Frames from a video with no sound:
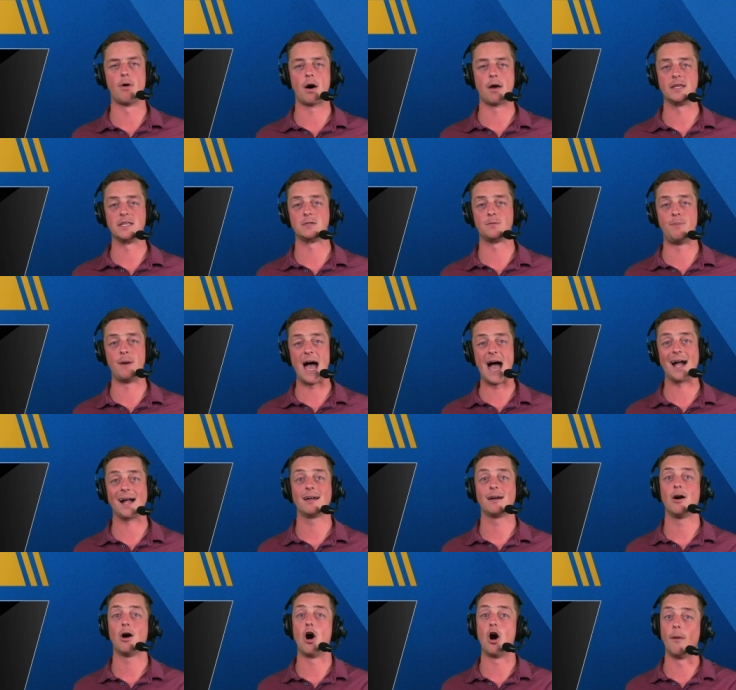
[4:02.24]
on his
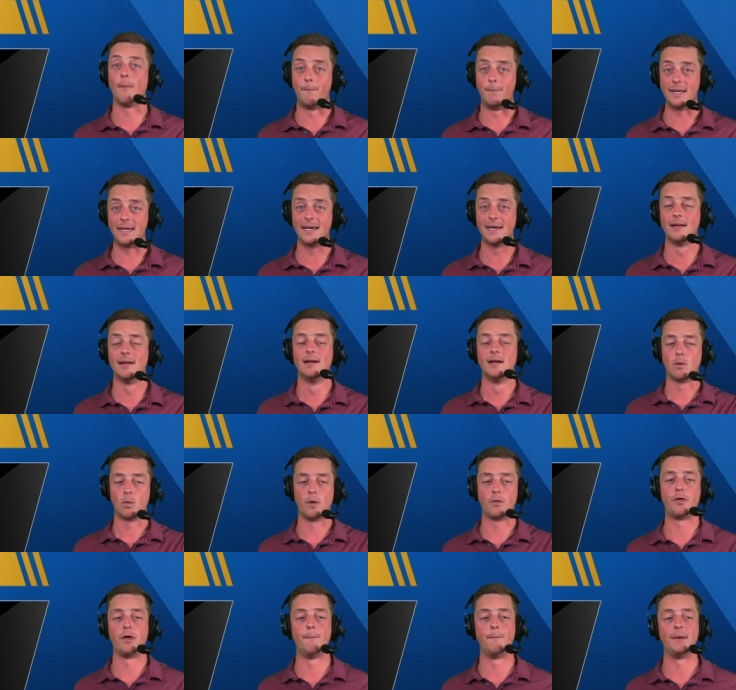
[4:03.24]
back, albeit
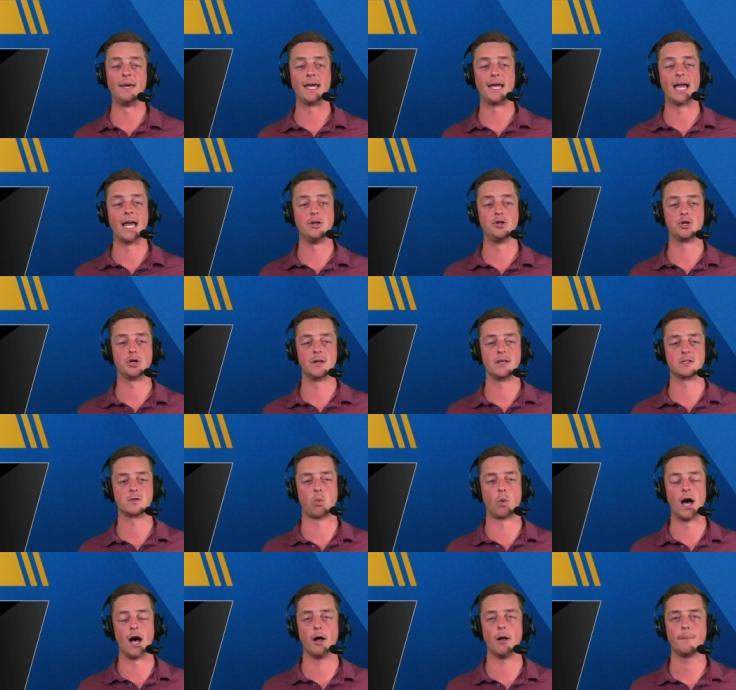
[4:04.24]
with him being injured as
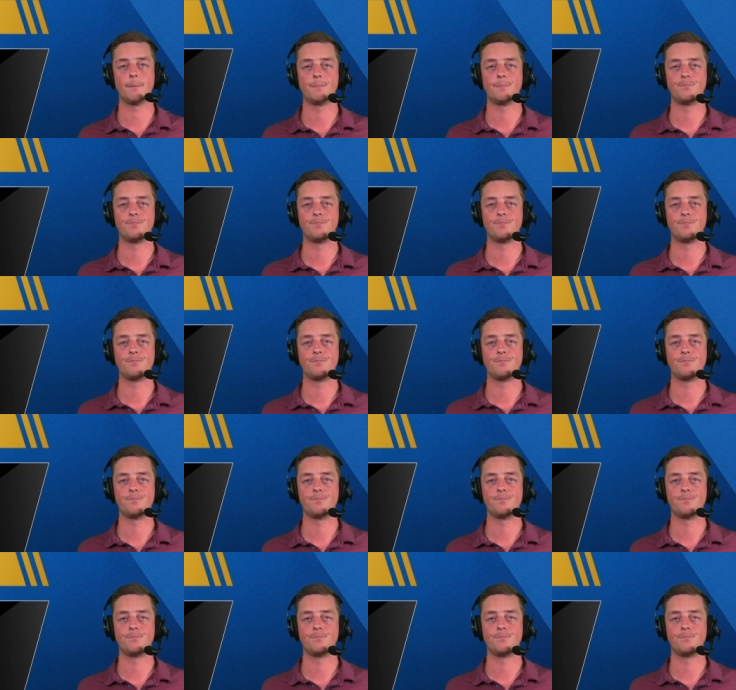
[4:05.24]
well.